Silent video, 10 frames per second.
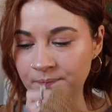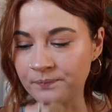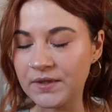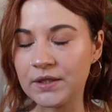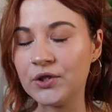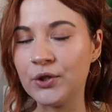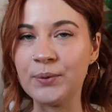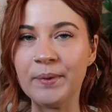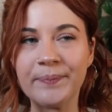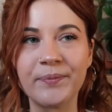
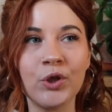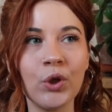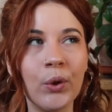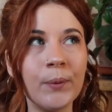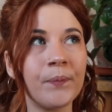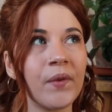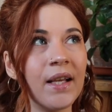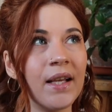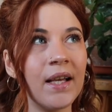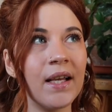Excuse me. So
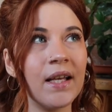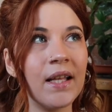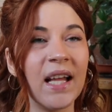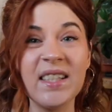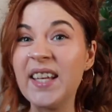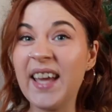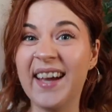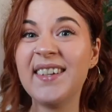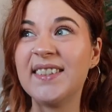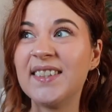that's a
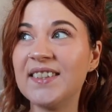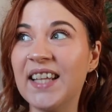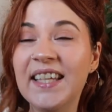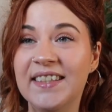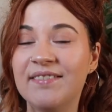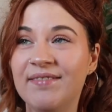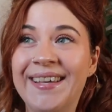yes like,